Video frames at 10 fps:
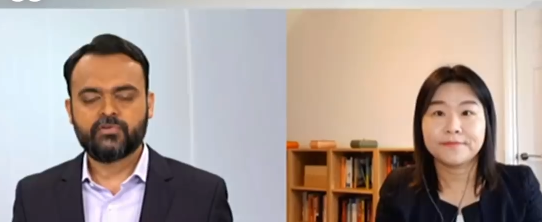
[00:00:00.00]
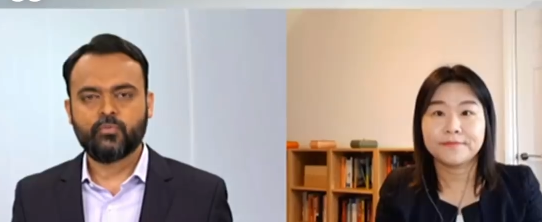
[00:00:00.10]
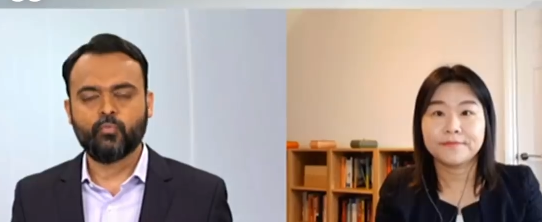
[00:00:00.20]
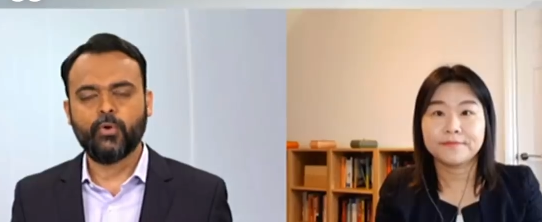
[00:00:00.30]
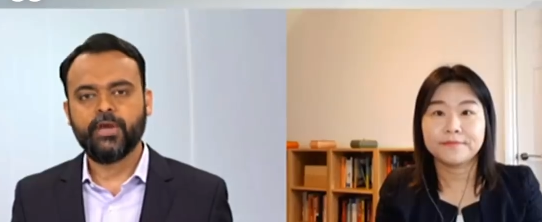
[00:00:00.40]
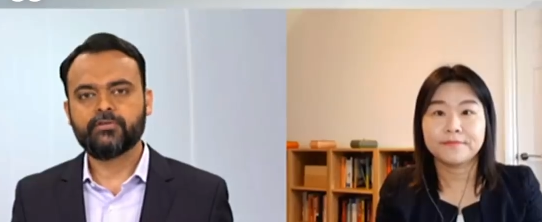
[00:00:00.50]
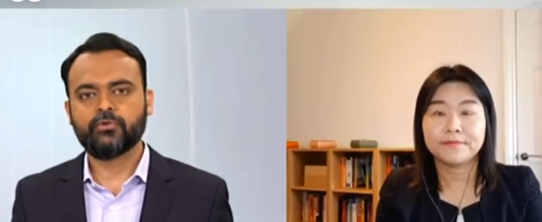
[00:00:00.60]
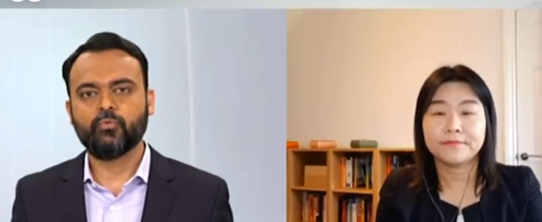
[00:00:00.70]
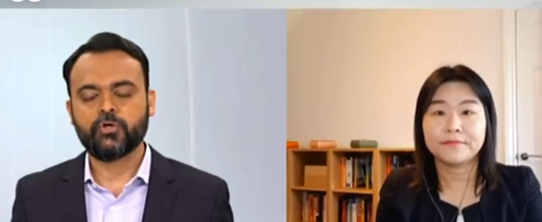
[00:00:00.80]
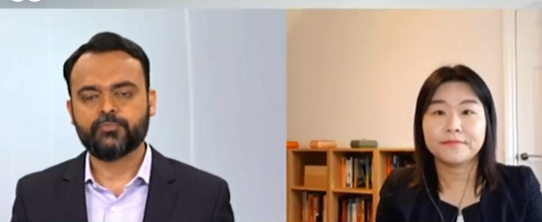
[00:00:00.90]
Speaker 1: it a
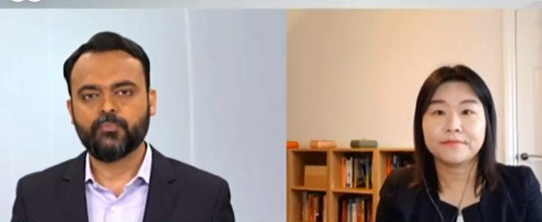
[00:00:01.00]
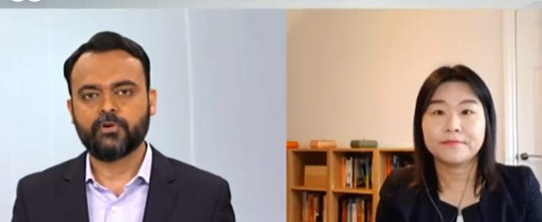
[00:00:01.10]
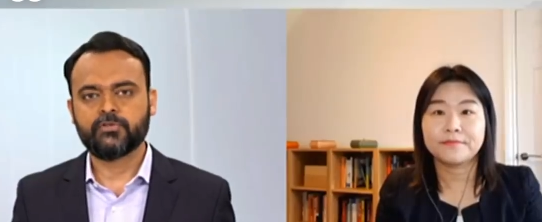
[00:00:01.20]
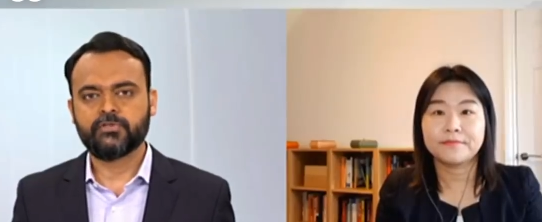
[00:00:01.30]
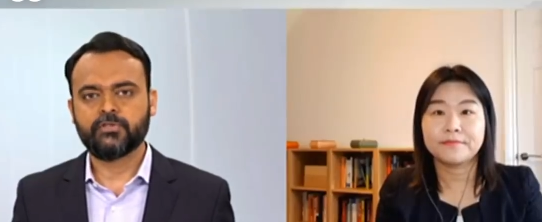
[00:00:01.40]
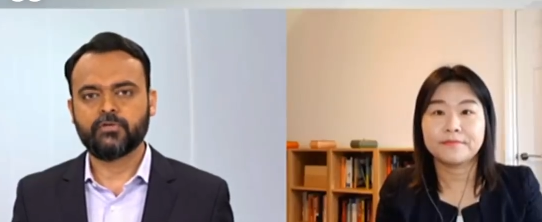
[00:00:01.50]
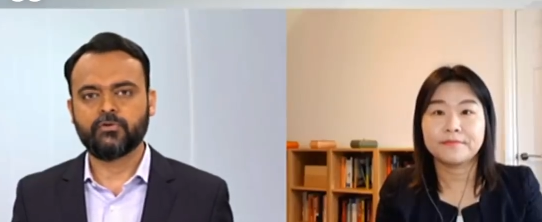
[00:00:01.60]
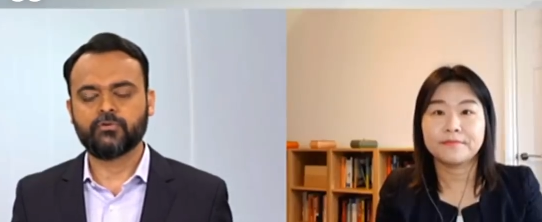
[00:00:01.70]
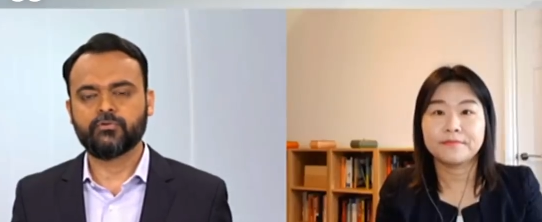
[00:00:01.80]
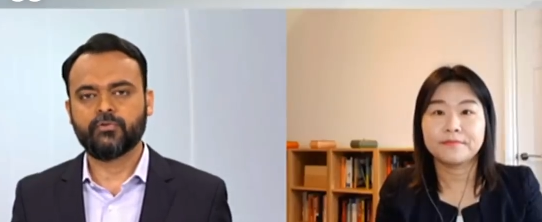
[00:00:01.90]
wait-and-watch policy that
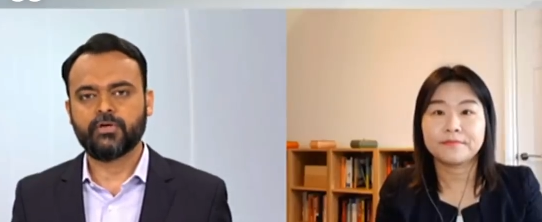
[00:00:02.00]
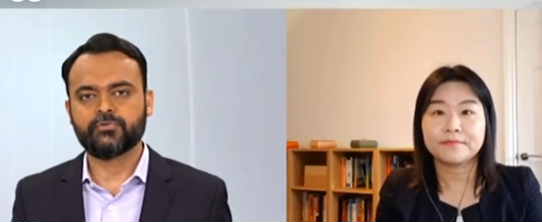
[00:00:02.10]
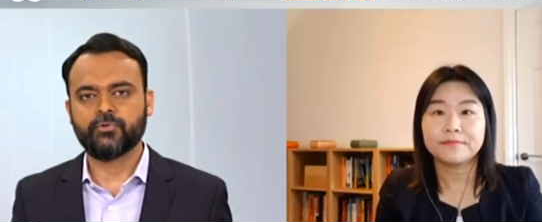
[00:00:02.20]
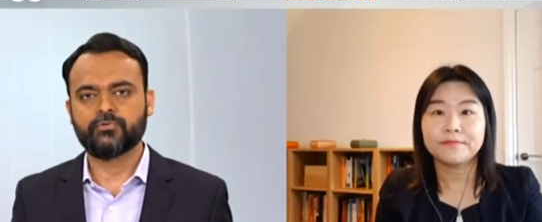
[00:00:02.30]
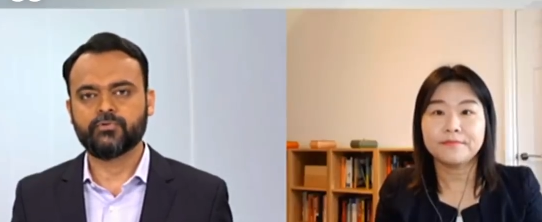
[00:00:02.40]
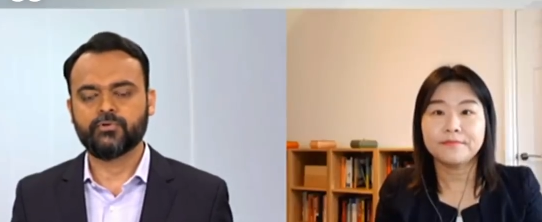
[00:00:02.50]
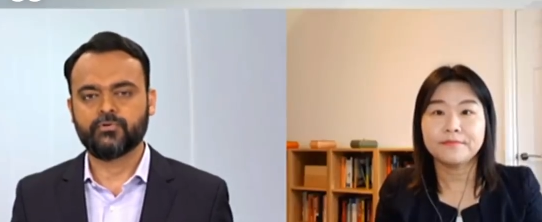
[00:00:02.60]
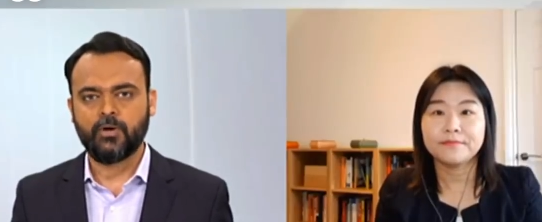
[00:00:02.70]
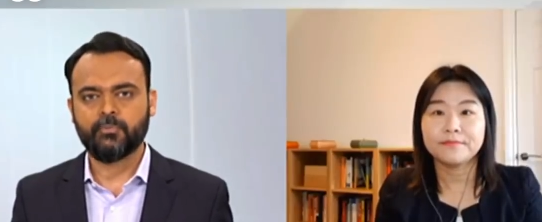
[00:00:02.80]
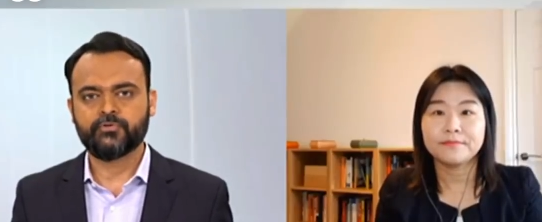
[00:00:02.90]
North Korea is going to
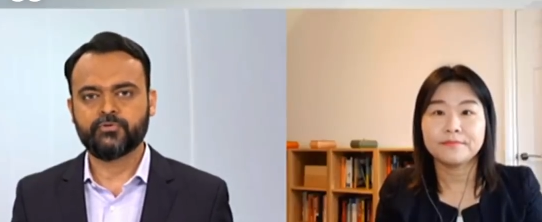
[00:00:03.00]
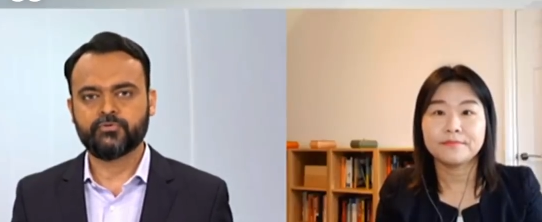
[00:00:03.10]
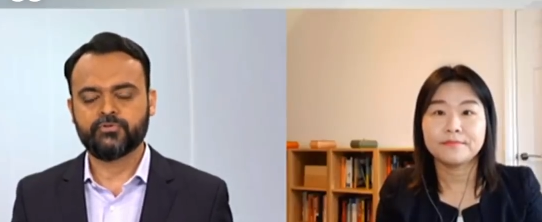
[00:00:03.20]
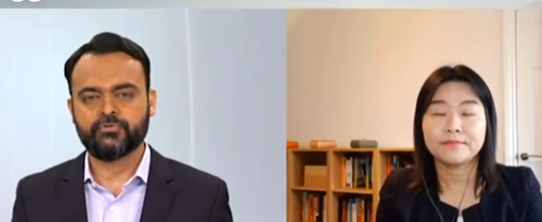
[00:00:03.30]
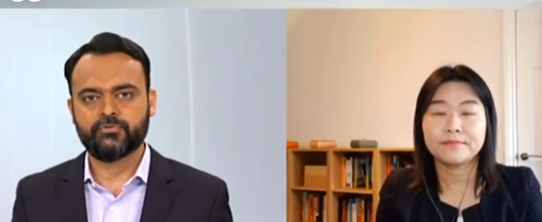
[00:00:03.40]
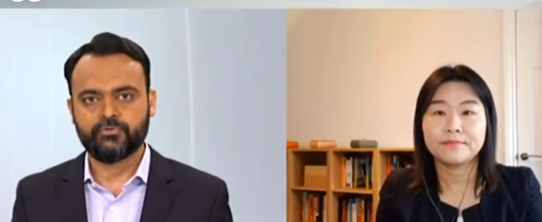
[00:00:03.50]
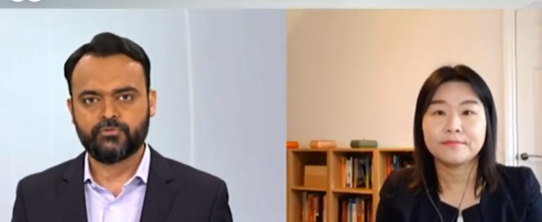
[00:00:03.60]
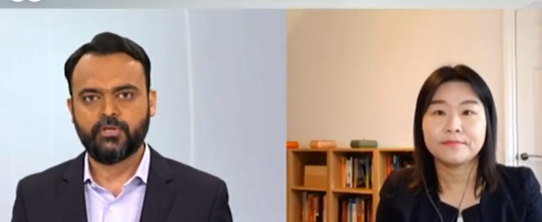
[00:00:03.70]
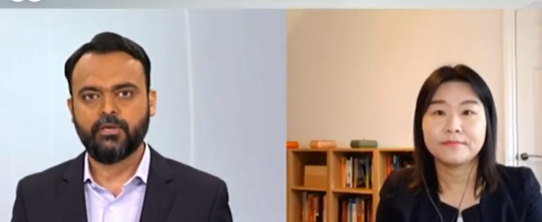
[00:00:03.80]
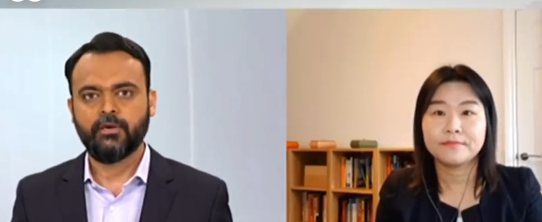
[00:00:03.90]
adopt to, to, to
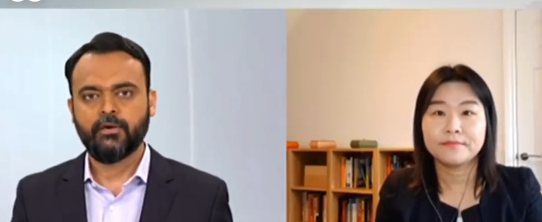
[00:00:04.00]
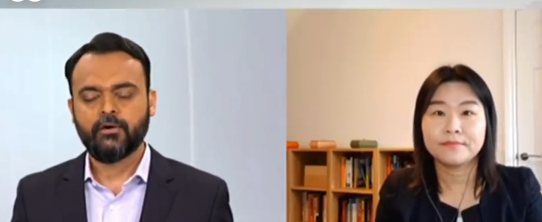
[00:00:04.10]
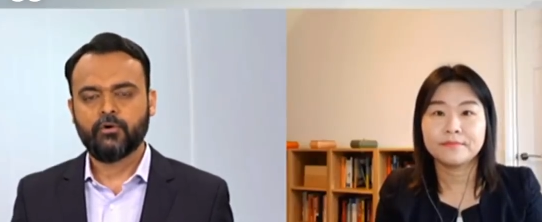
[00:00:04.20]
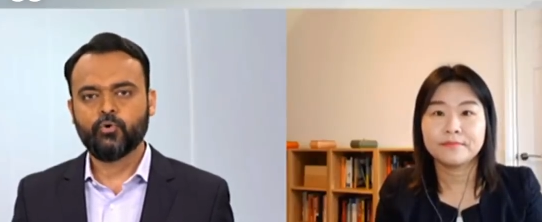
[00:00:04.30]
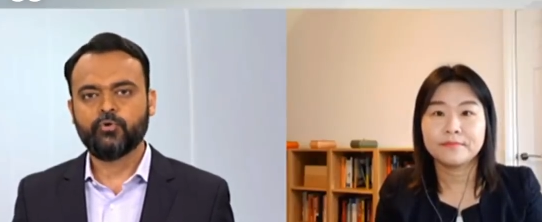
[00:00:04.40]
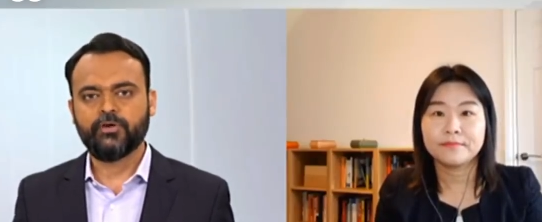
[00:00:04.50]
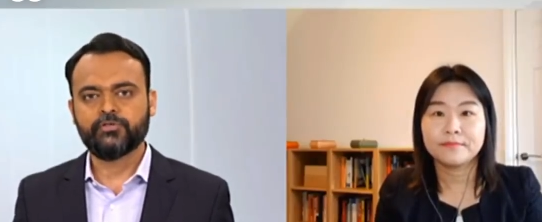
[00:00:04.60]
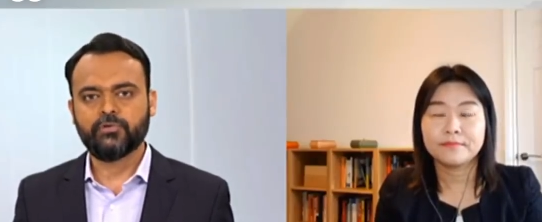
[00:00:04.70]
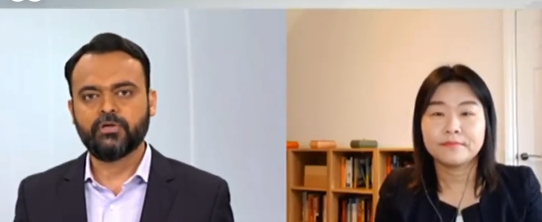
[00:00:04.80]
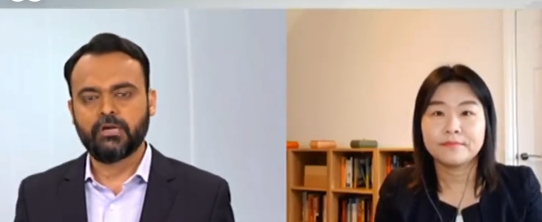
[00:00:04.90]
see who
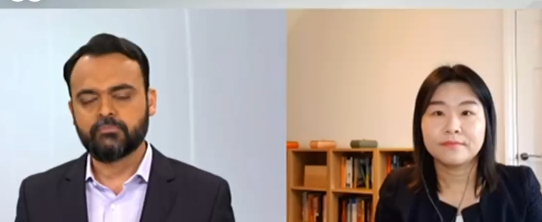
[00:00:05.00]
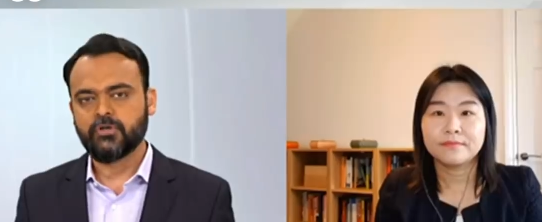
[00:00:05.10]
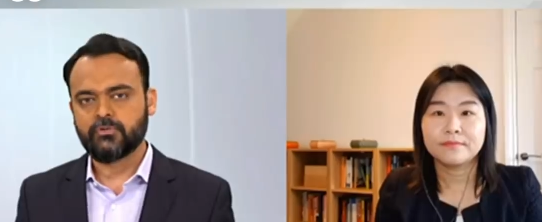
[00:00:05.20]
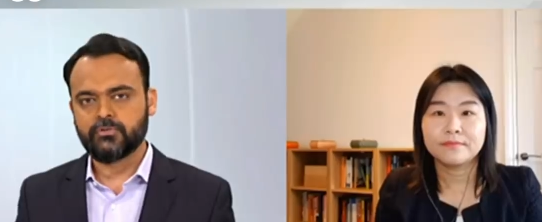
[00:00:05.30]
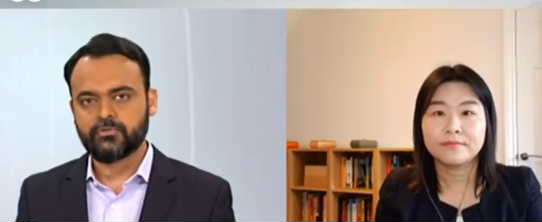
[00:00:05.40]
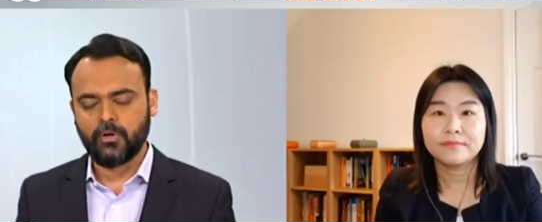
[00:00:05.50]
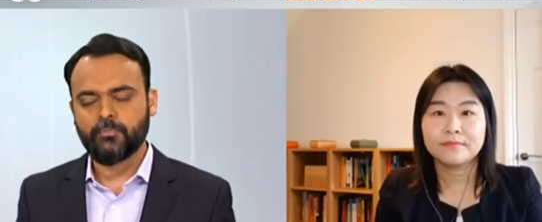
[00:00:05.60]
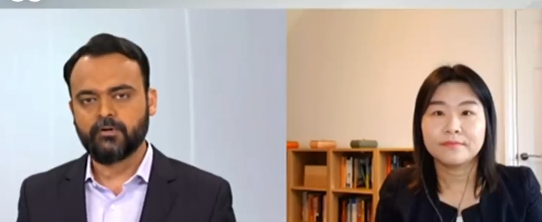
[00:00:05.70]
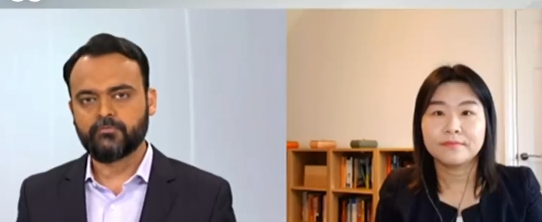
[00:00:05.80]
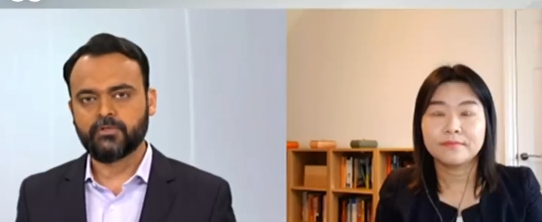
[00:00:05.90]
eventually comes out on top
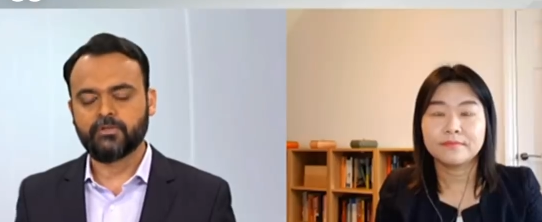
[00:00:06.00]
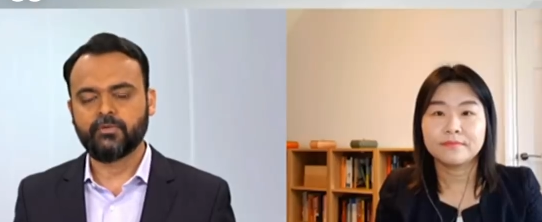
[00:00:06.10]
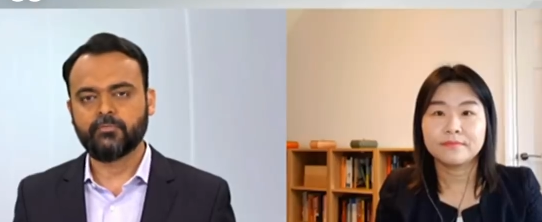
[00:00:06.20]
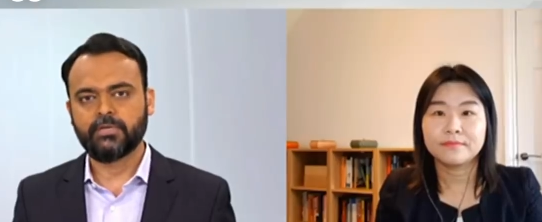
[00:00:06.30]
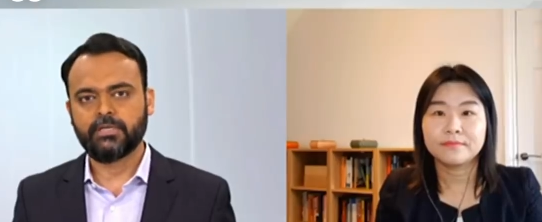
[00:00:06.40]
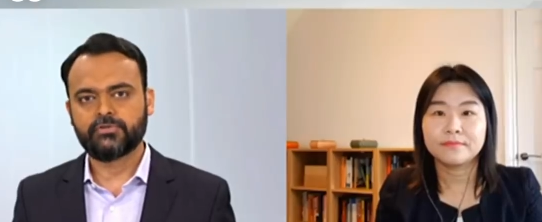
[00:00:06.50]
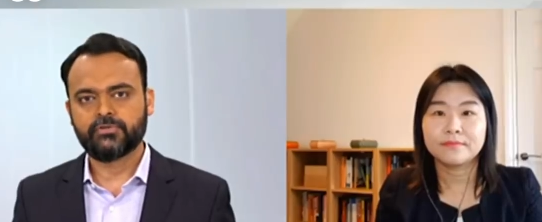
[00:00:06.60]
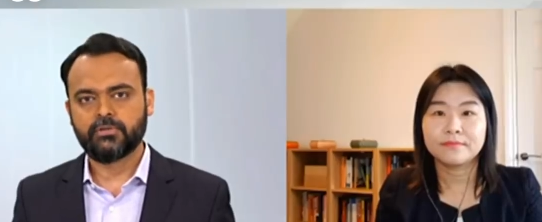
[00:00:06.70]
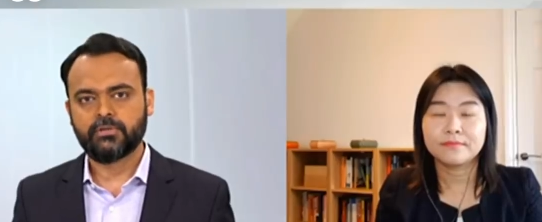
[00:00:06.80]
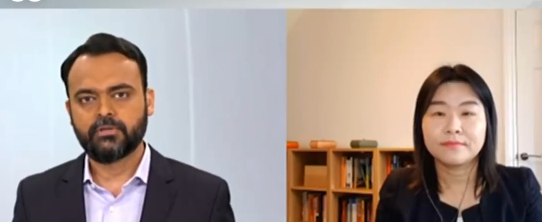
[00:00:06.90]
after the November
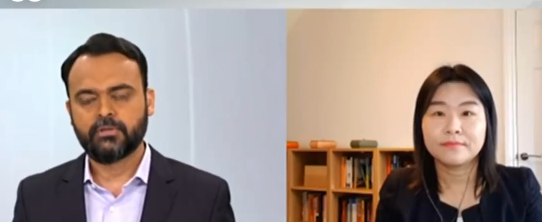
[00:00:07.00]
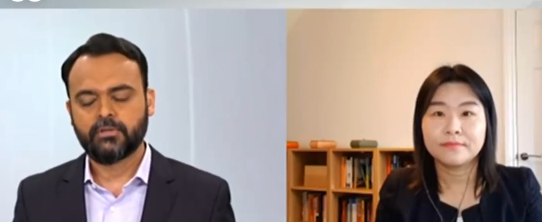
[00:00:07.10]
election?